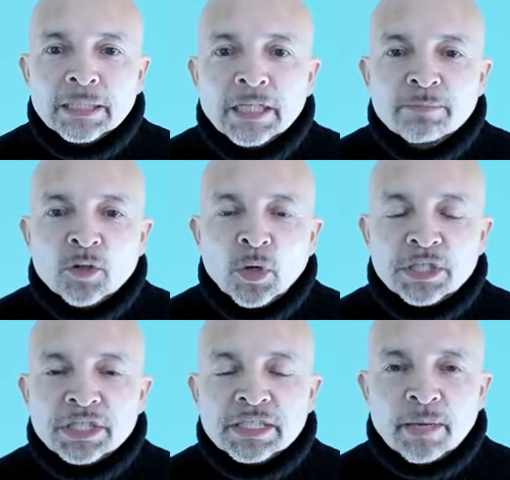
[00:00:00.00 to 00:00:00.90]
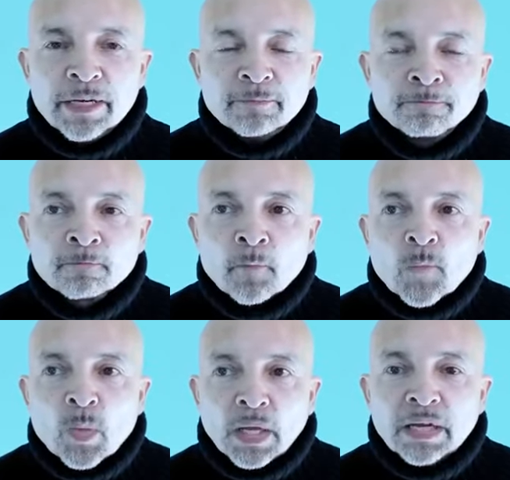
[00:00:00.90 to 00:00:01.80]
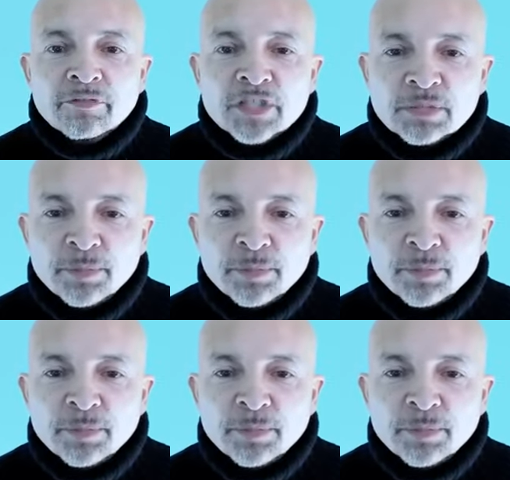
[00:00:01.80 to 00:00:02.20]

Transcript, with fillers: uh, question that's come in, and I've just